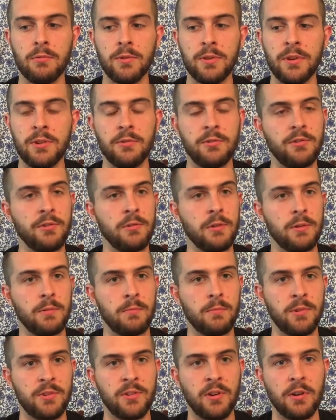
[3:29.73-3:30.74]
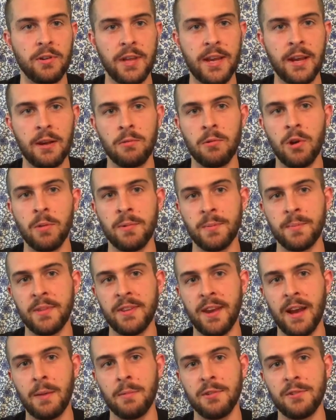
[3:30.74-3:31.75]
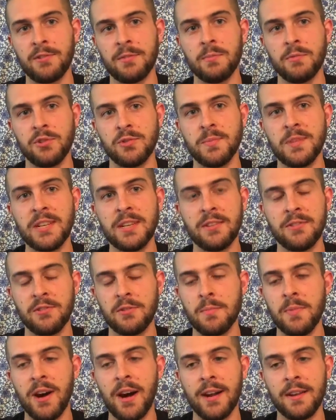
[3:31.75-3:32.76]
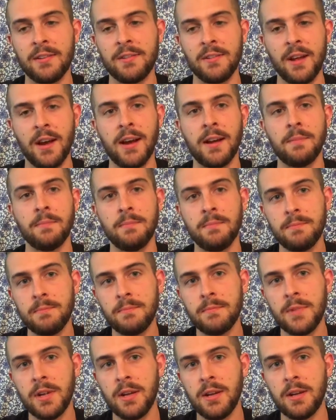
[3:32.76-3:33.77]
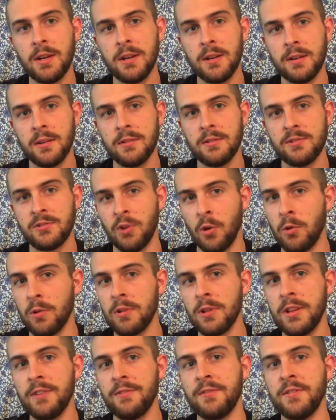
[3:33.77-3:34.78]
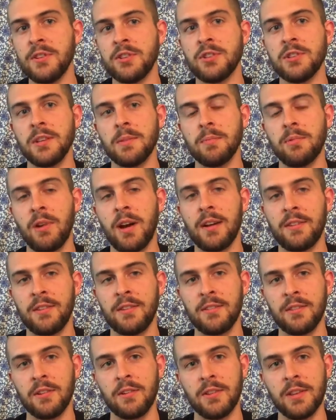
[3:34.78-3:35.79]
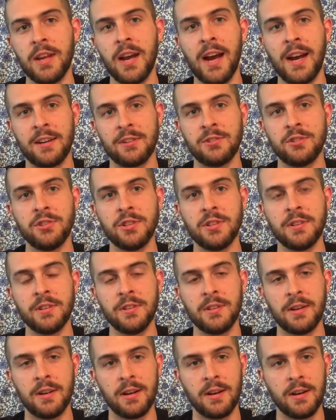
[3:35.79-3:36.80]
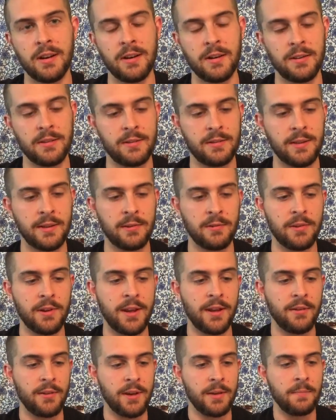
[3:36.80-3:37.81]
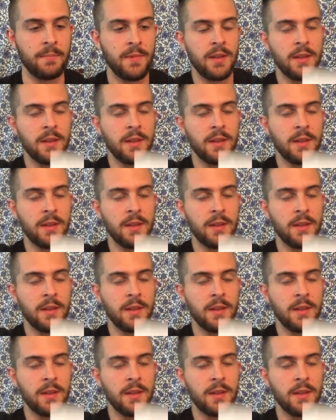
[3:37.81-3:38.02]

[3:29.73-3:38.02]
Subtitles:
use your what's called anaerobic metabolism, which means your body's not totally efficiently processing all the oxygen that you're inhaling.